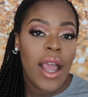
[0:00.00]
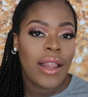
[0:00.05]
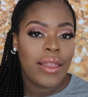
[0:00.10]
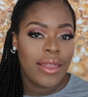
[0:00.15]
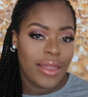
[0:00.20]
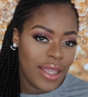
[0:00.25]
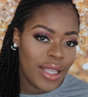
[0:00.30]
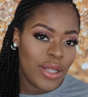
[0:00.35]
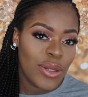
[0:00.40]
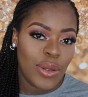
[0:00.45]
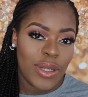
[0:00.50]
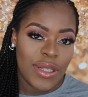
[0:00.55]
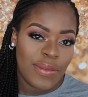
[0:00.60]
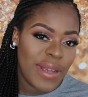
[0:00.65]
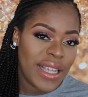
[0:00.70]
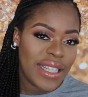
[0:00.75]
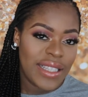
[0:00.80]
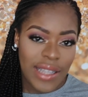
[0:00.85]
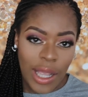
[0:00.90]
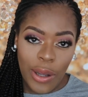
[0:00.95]
And this
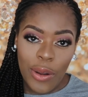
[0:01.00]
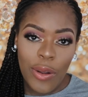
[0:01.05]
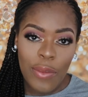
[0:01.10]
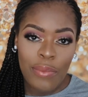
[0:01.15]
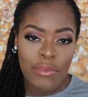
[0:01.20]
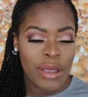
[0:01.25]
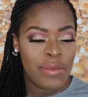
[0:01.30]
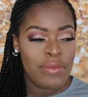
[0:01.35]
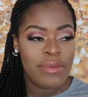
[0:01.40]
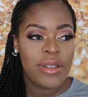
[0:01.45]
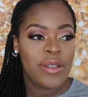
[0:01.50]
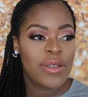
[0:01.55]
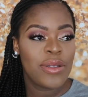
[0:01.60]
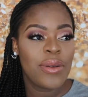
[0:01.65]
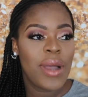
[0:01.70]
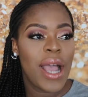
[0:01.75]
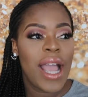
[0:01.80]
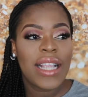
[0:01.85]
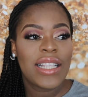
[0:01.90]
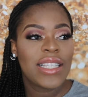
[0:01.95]
was my second baby,
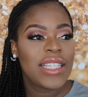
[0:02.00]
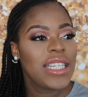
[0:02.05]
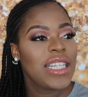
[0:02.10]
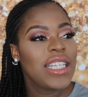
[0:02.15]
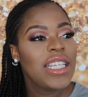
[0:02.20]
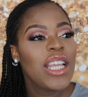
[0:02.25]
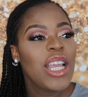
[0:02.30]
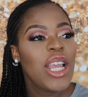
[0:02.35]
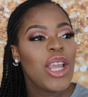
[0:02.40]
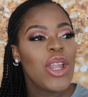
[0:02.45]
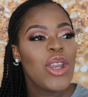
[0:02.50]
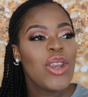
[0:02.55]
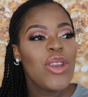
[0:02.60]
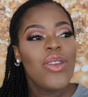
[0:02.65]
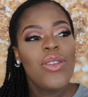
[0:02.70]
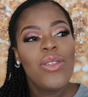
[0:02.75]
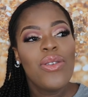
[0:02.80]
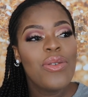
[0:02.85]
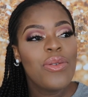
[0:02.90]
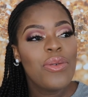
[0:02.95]
so I actually
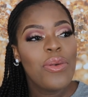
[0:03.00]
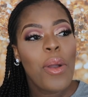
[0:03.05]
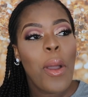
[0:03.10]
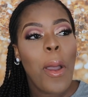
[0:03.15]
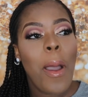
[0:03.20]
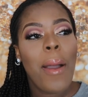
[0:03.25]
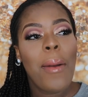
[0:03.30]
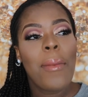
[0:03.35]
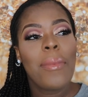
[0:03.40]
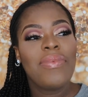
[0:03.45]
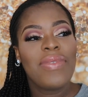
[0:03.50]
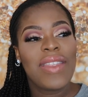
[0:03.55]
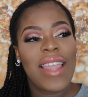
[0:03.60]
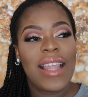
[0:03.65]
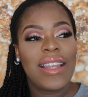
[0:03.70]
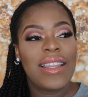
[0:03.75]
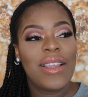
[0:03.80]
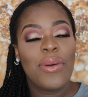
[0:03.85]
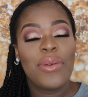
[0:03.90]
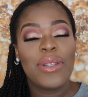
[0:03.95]
knew
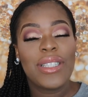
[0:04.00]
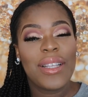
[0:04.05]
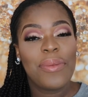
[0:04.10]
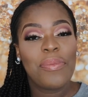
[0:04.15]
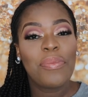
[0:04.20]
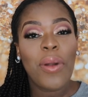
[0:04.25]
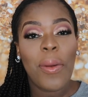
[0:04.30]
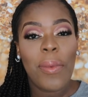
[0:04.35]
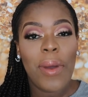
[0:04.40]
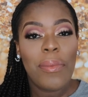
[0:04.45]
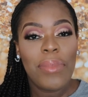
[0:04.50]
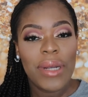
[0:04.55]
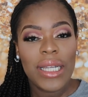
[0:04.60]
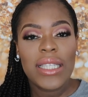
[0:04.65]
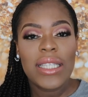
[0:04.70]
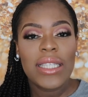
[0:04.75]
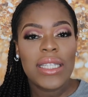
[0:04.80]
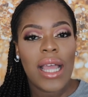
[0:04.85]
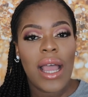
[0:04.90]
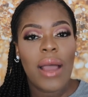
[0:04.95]
that there was a
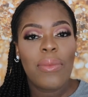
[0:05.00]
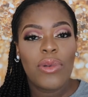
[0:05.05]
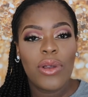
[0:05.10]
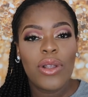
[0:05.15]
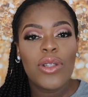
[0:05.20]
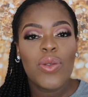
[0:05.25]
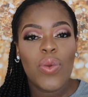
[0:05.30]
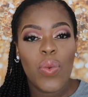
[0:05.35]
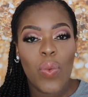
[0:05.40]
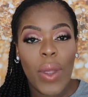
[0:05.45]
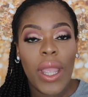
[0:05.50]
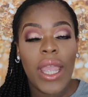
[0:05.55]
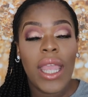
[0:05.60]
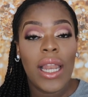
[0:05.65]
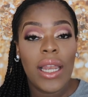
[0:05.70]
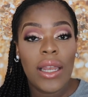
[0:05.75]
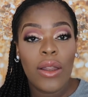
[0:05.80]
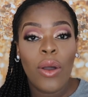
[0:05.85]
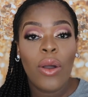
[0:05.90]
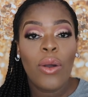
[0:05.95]
probability that I'm going to
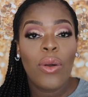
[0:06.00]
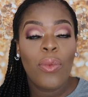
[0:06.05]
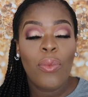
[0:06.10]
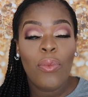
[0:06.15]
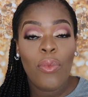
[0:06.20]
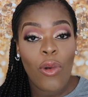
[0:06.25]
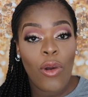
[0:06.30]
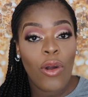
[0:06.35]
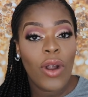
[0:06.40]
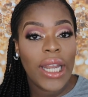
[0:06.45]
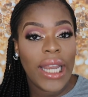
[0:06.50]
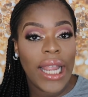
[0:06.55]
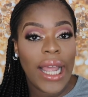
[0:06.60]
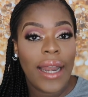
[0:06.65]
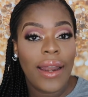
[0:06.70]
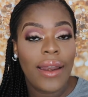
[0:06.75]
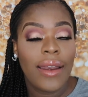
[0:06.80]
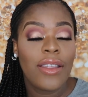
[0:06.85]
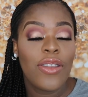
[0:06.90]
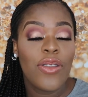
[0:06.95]
weigh a lot more
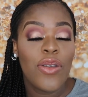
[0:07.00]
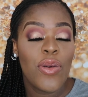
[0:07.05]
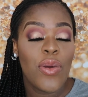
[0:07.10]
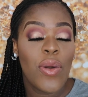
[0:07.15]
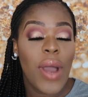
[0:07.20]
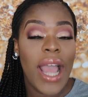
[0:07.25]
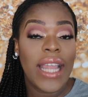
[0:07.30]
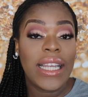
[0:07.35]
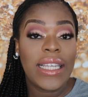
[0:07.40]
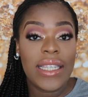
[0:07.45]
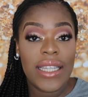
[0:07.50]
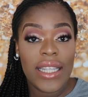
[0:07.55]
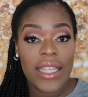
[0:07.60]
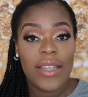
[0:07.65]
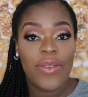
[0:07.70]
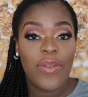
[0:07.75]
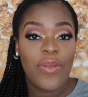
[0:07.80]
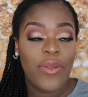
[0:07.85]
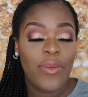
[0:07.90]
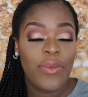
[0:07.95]
than, you know, I
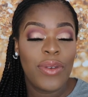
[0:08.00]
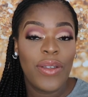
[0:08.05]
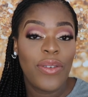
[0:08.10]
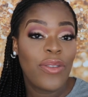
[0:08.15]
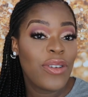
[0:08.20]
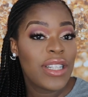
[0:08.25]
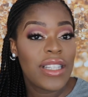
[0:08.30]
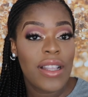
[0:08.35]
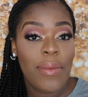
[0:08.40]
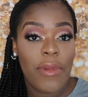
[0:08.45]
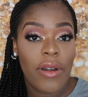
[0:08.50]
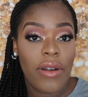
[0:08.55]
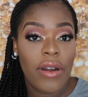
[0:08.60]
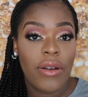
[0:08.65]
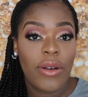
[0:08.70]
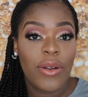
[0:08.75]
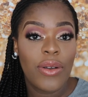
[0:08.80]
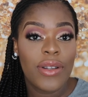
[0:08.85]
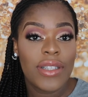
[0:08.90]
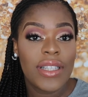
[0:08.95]
did the first time
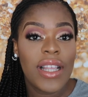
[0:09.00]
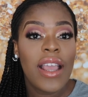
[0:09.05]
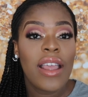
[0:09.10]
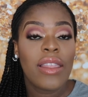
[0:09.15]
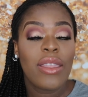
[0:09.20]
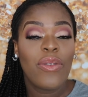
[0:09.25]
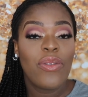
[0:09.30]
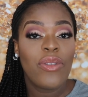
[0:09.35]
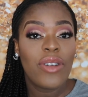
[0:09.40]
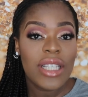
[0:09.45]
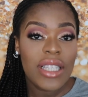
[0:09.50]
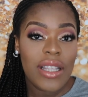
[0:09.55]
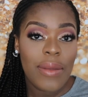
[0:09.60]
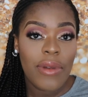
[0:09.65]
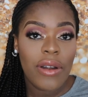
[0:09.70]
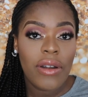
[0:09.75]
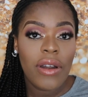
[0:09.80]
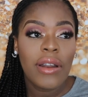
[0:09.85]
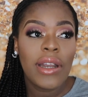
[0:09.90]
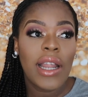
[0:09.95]
around, because the first
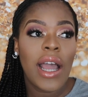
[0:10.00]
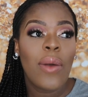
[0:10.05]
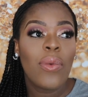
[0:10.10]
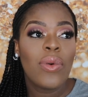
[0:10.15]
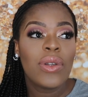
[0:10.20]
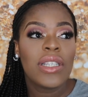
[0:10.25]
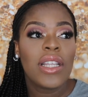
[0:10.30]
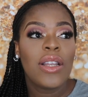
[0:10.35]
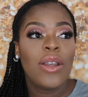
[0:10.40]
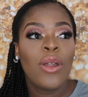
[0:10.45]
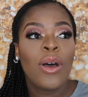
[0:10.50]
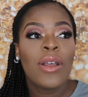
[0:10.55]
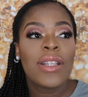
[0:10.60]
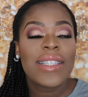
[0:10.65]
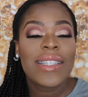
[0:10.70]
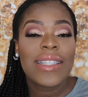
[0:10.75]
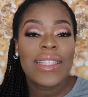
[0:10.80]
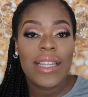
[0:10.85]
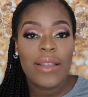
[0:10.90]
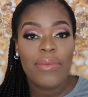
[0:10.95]
time around I was a
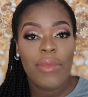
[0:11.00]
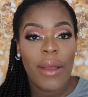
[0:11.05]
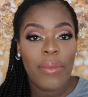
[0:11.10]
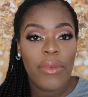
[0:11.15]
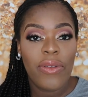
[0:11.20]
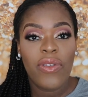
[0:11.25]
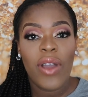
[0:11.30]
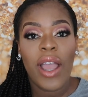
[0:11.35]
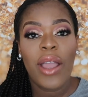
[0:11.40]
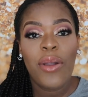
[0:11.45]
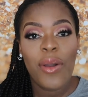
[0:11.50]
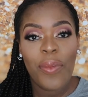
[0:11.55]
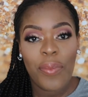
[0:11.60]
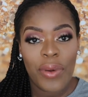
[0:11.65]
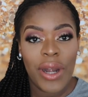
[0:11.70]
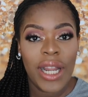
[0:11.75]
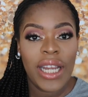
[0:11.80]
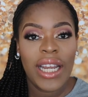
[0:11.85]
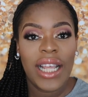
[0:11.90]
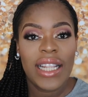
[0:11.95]
lot slimmer before I
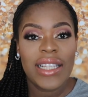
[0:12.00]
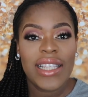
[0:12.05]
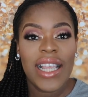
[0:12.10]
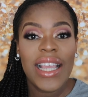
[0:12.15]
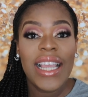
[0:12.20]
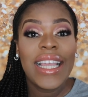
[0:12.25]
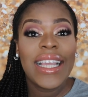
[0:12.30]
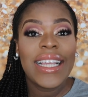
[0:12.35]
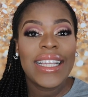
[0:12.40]
got pregnant.